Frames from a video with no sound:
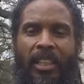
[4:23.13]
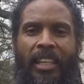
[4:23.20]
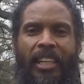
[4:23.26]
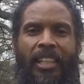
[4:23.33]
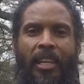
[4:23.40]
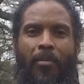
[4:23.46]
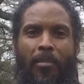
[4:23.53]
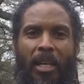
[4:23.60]

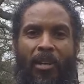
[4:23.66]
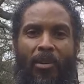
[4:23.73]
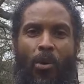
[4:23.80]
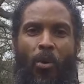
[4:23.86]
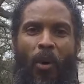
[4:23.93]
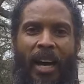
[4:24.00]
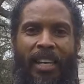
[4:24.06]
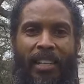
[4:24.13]
it can be
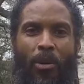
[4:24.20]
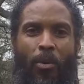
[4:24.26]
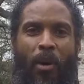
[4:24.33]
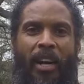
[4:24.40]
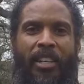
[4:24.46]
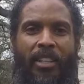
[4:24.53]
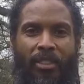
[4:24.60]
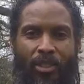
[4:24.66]
quite
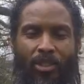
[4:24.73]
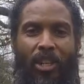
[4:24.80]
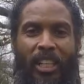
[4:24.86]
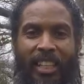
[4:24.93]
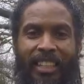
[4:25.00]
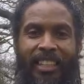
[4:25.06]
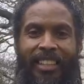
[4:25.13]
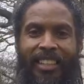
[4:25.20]

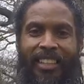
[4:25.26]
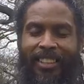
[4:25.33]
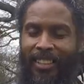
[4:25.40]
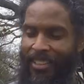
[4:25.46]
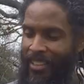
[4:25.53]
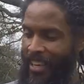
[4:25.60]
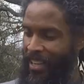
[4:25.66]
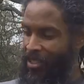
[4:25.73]
chilly.
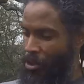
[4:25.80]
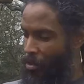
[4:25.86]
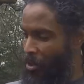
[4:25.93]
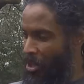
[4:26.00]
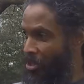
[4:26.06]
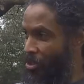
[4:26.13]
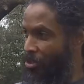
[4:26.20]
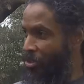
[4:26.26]
Okay, so we're
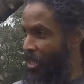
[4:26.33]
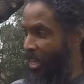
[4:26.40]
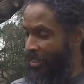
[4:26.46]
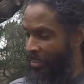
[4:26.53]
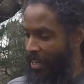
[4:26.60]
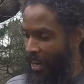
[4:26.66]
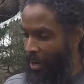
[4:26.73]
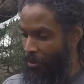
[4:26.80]
gonna do that
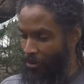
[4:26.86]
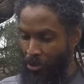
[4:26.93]
now.